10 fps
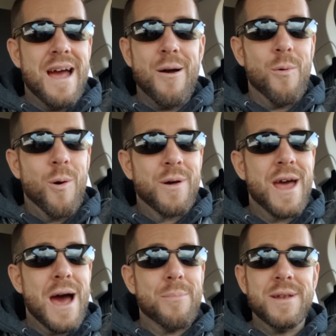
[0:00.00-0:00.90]
what would
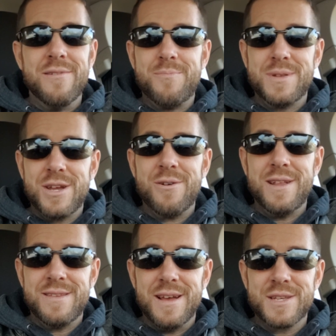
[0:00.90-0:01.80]
happen if
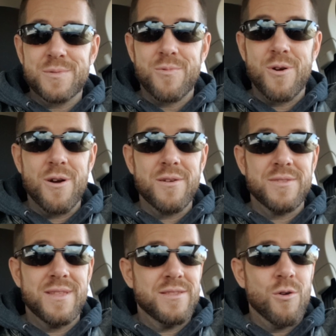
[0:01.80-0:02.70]
paternity tests were
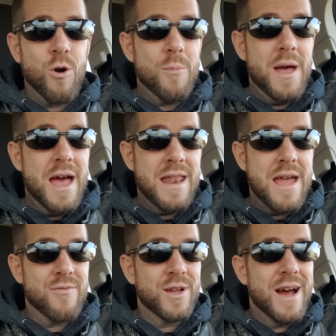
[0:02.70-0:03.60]
the norm and
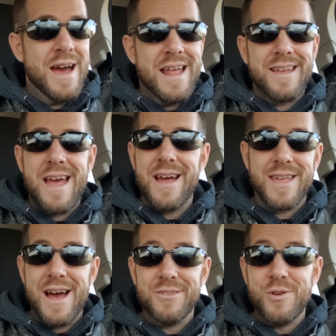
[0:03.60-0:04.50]
every guy had a
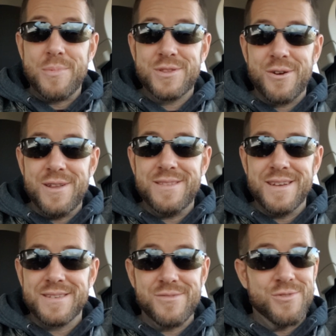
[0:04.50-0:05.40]
gal do a paternity
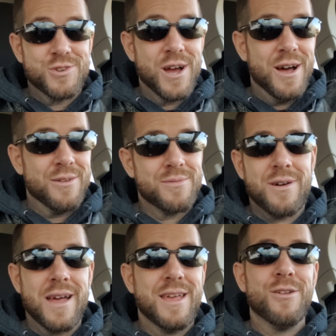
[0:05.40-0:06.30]
test on their child.
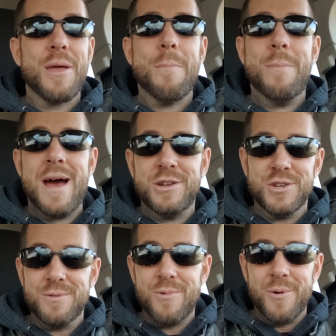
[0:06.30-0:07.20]
I can only
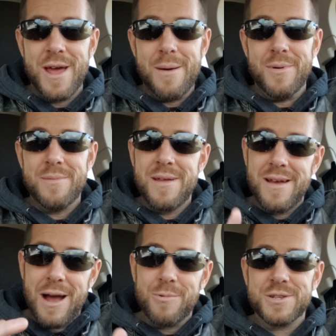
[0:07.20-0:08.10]
imagine what would happen.
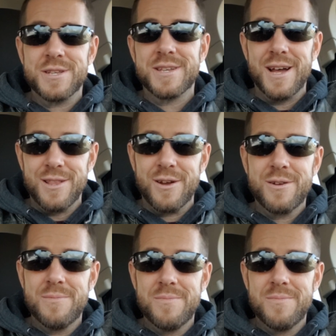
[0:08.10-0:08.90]
I wish this guy luck.